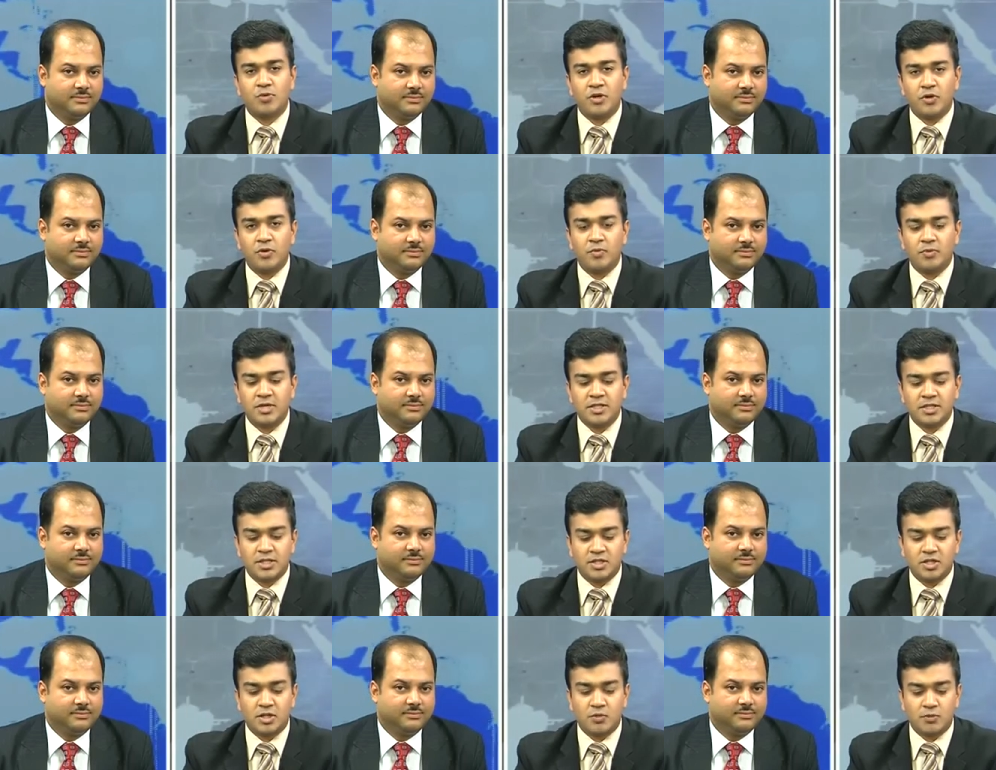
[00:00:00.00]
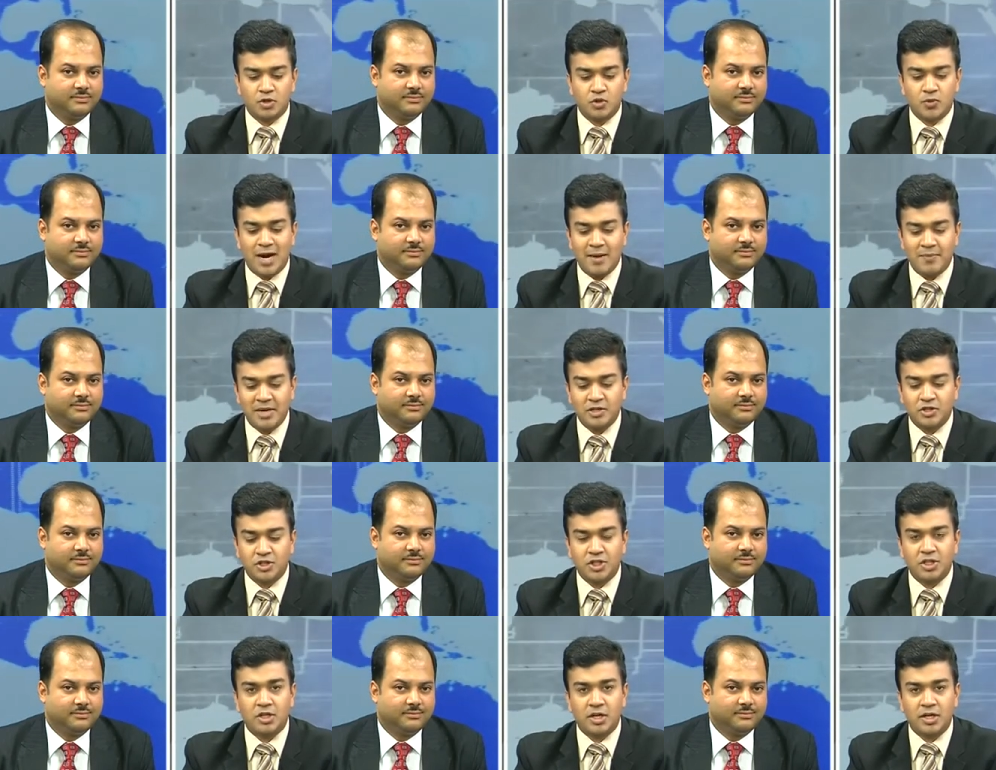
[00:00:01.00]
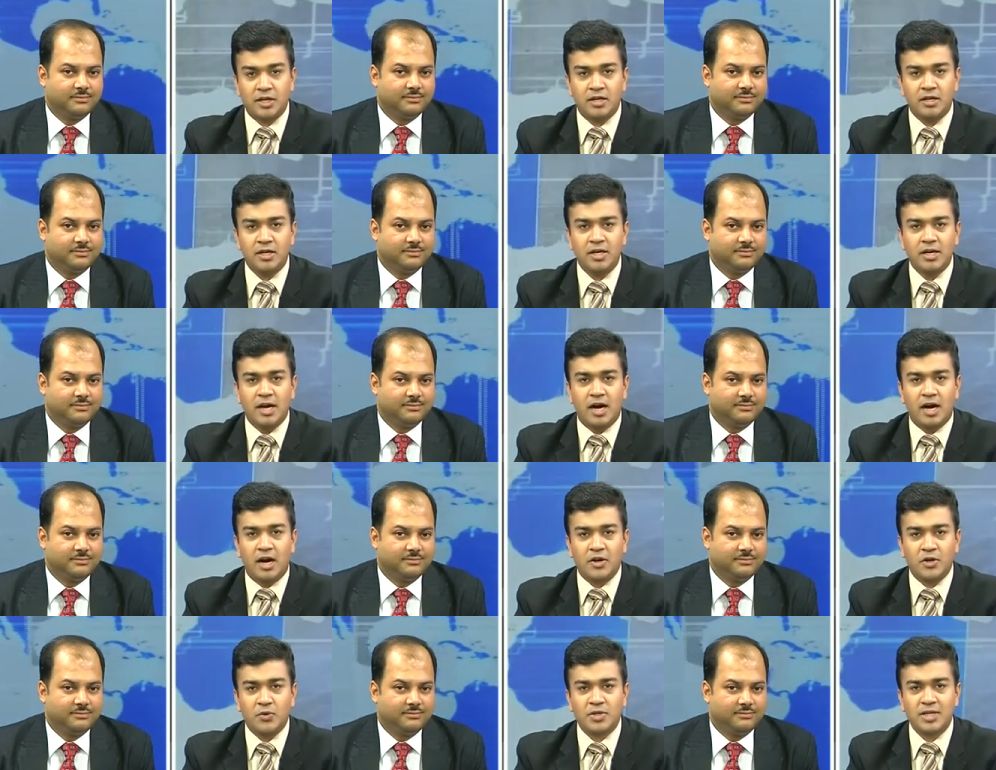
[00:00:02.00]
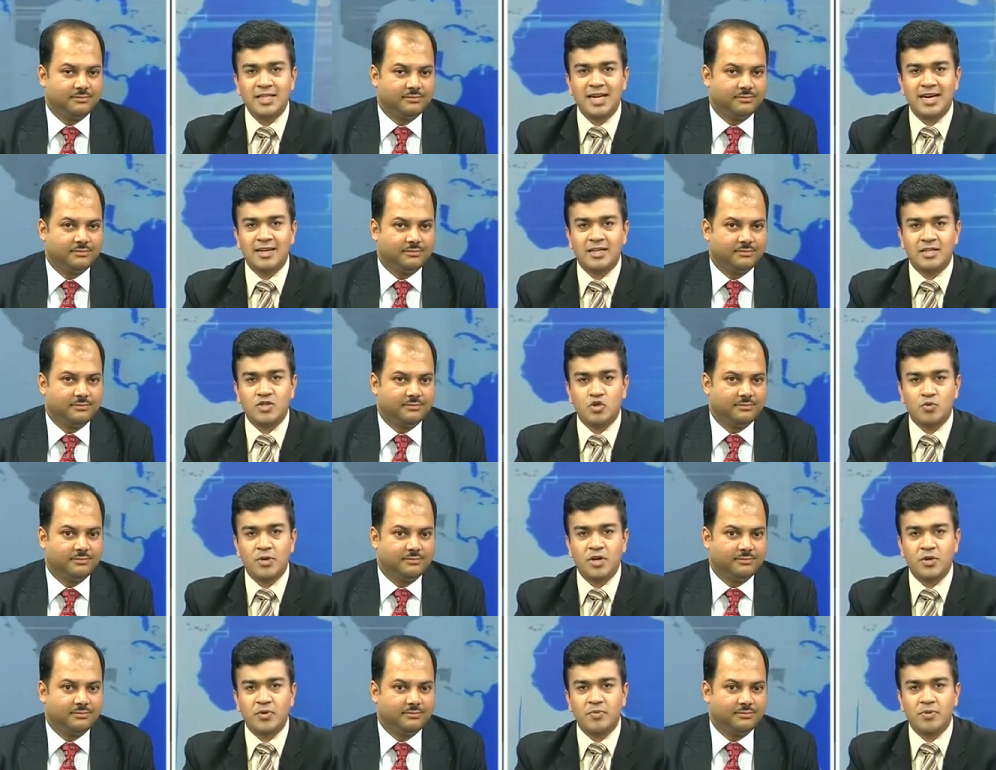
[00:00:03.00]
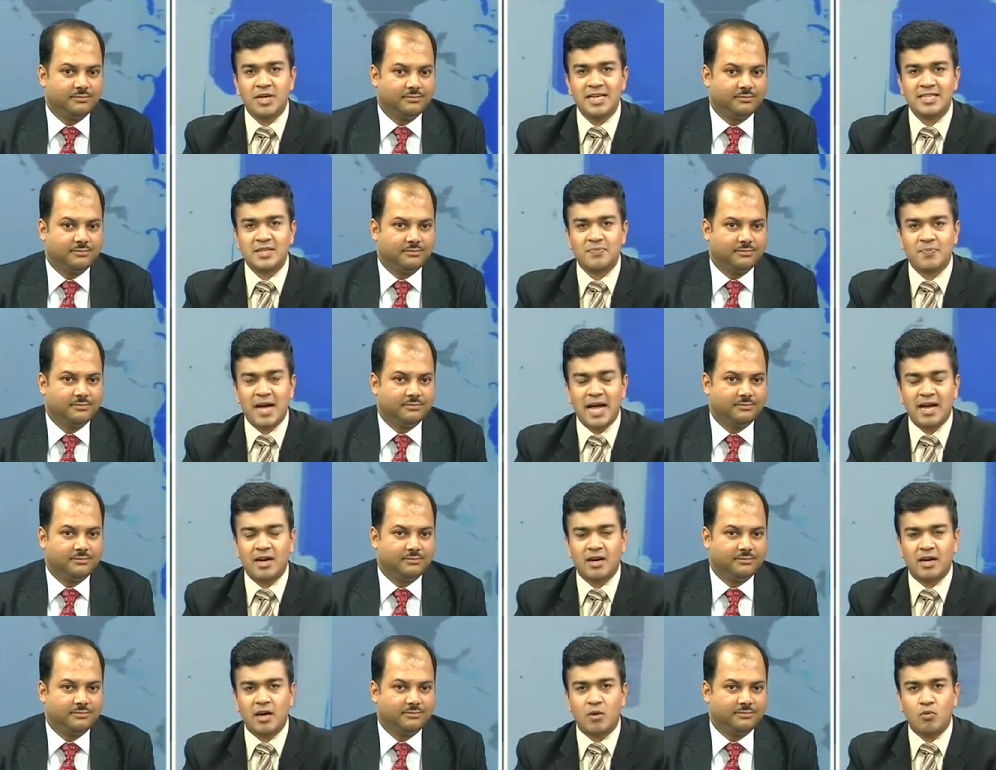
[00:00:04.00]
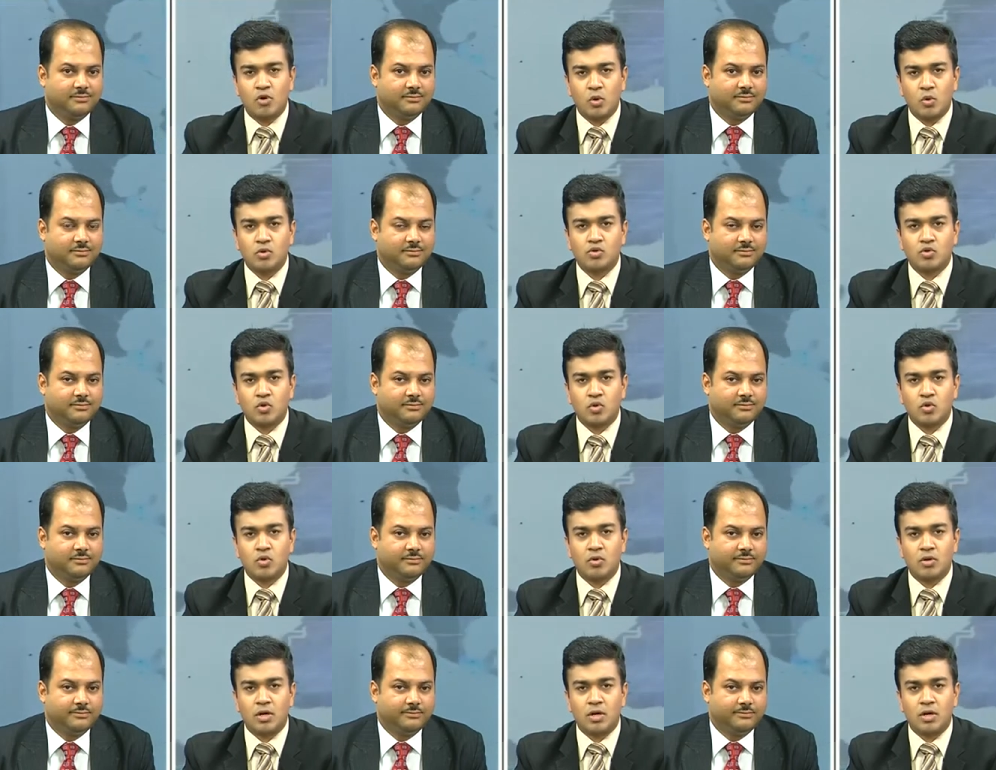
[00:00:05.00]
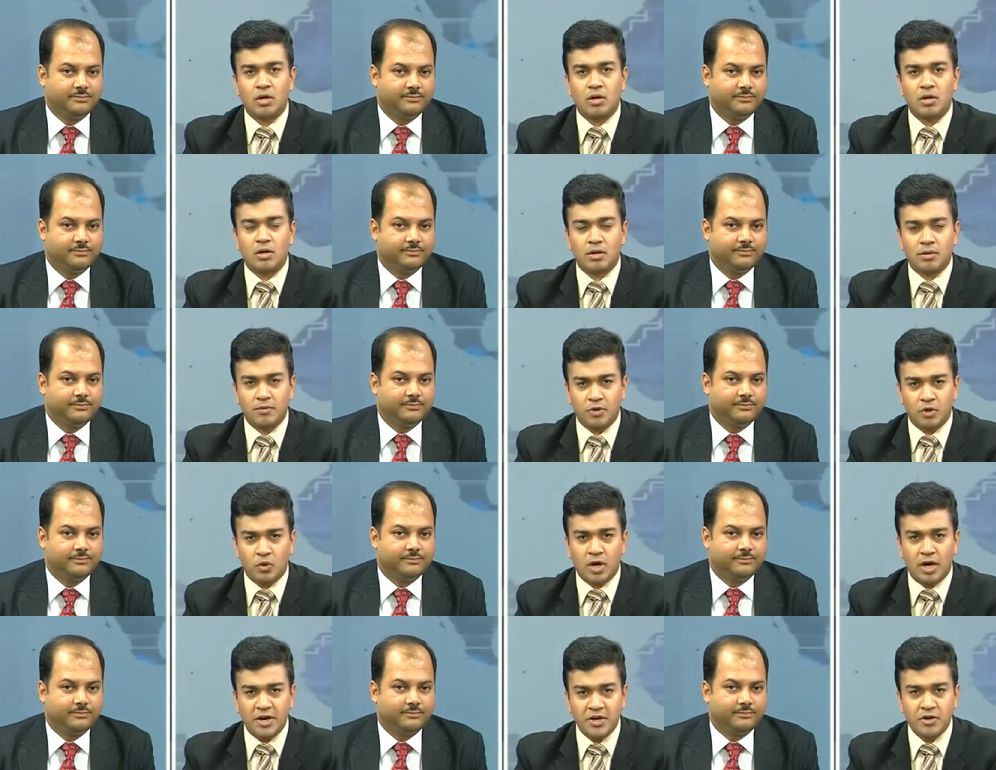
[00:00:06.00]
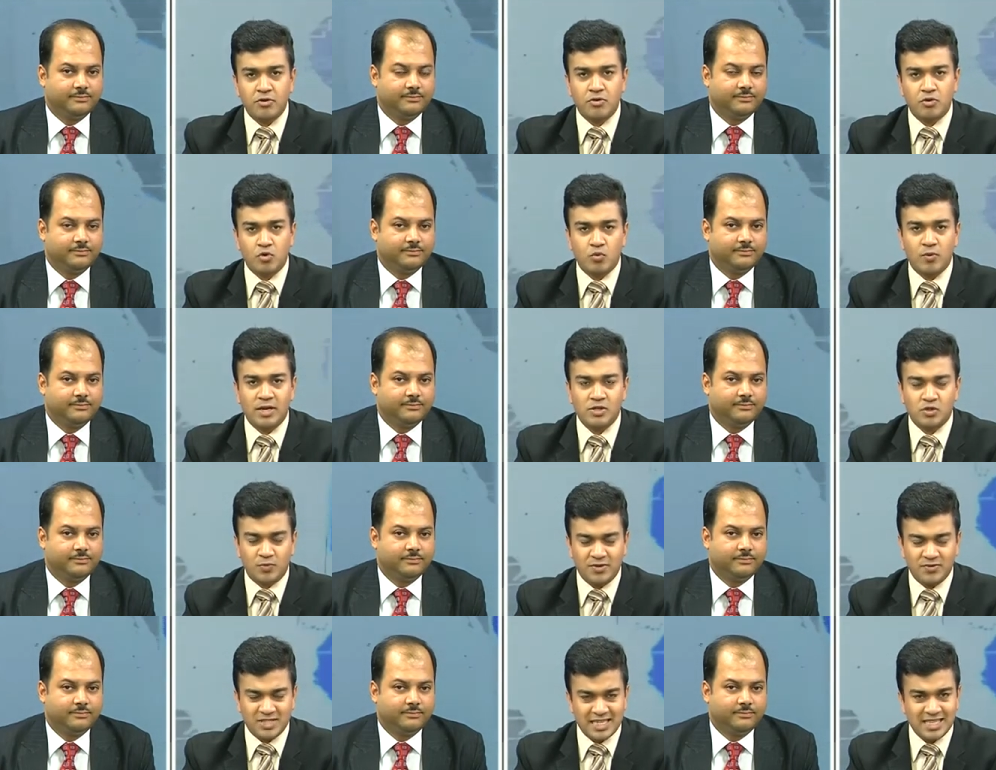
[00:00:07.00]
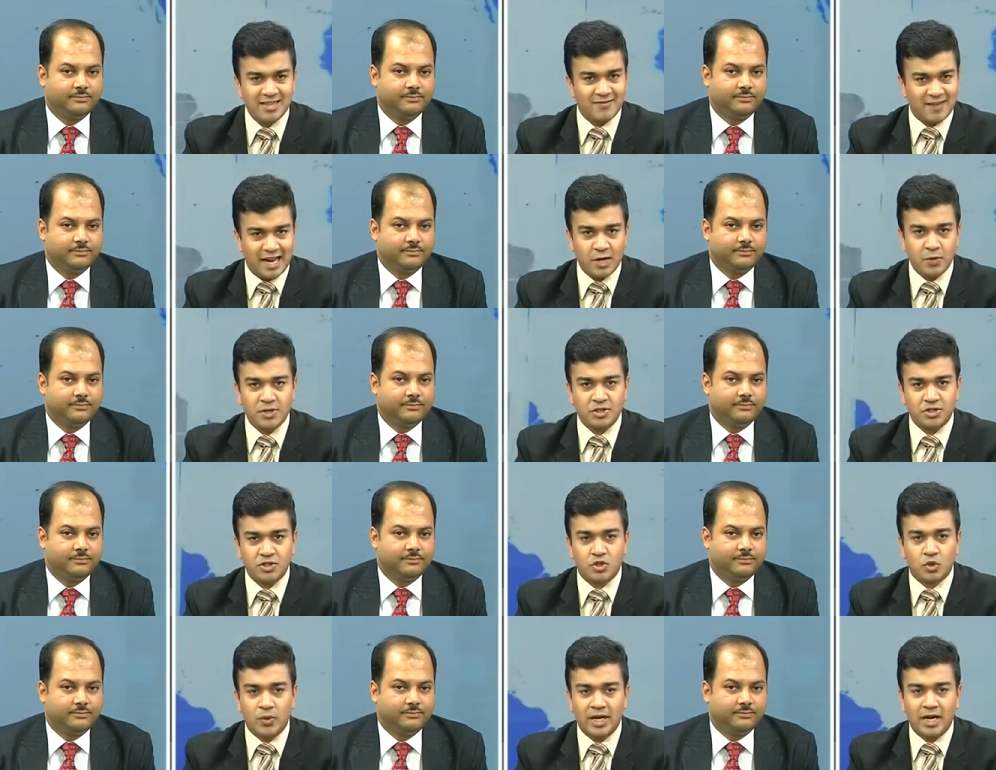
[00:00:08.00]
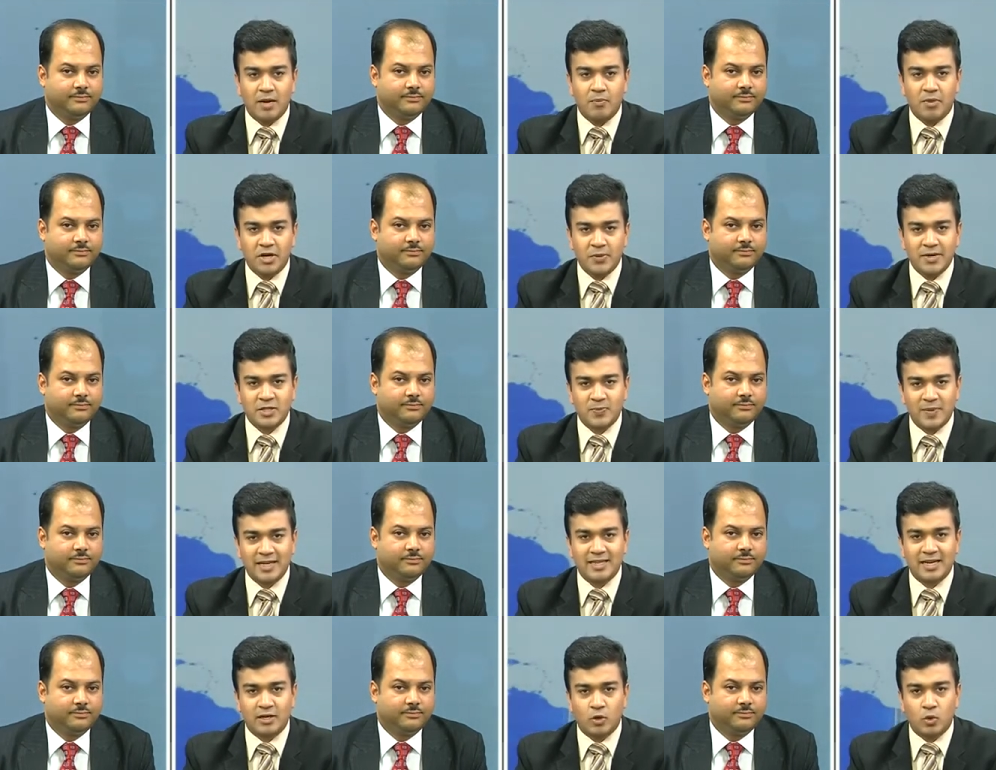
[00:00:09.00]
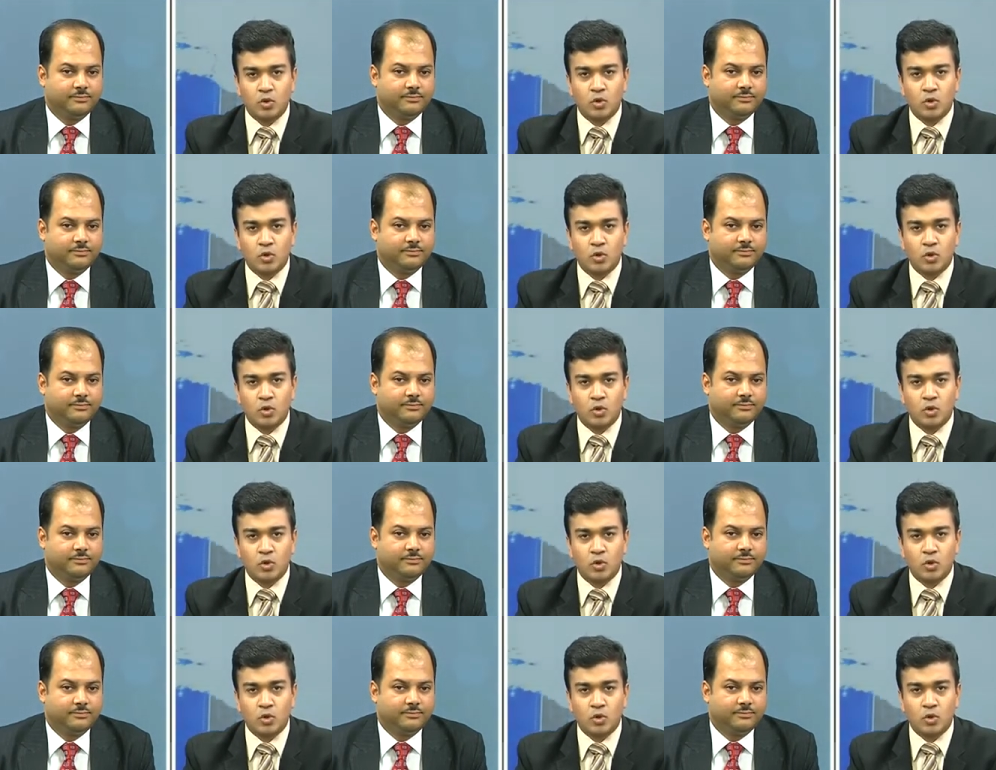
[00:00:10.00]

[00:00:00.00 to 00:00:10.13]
Speaker 1: durable is concerned, which you had mentioned earlier, uh, do you think that consumer durable as a pack uh, would also uh, you know, continue to do well? So we've seen the valuations going up, but you expect that growth